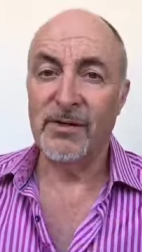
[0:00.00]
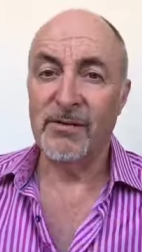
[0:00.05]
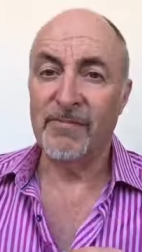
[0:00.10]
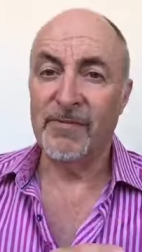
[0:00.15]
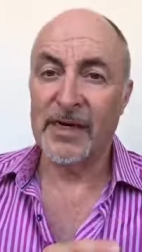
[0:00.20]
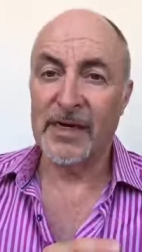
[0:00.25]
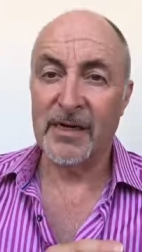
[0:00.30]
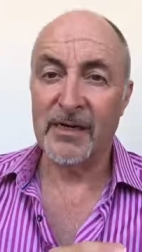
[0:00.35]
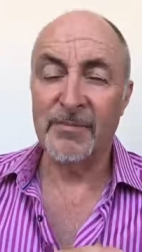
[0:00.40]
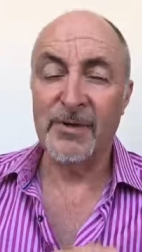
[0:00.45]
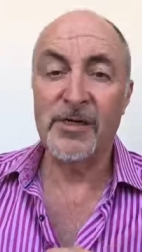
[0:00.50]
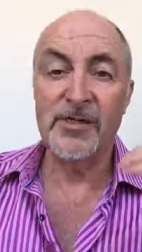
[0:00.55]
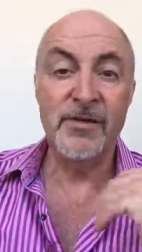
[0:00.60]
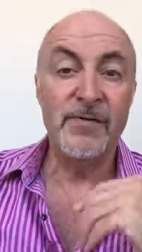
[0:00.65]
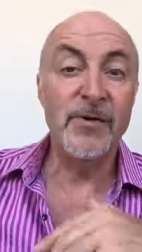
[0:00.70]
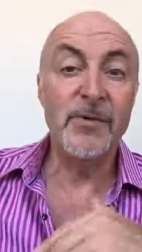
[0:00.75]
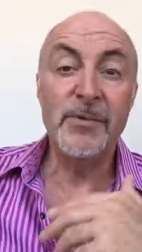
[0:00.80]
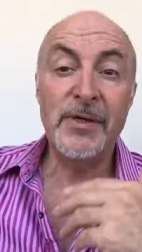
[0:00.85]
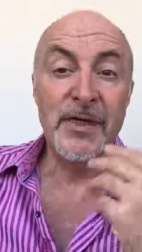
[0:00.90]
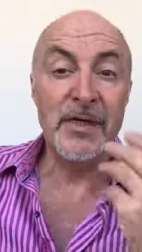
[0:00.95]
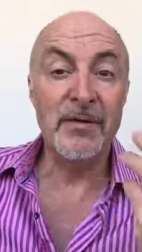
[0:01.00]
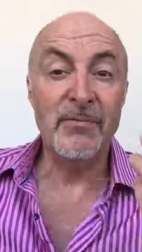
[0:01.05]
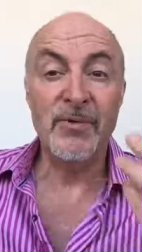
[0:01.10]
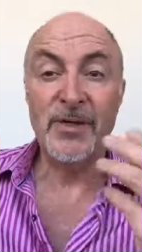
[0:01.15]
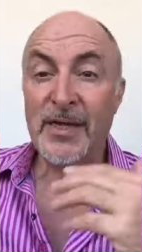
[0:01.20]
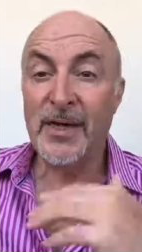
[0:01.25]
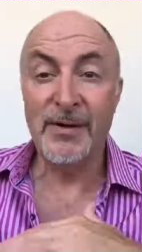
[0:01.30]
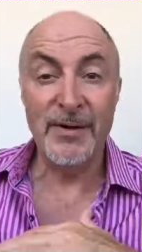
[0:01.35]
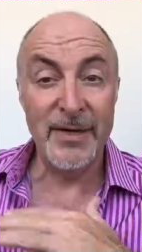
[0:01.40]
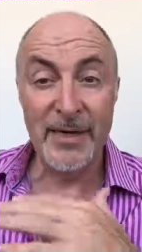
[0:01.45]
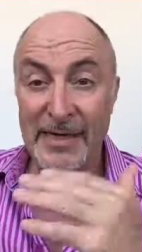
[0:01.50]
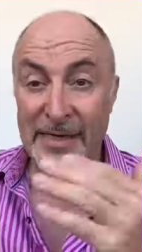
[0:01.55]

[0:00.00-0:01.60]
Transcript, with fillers: frankly, because if you went in without any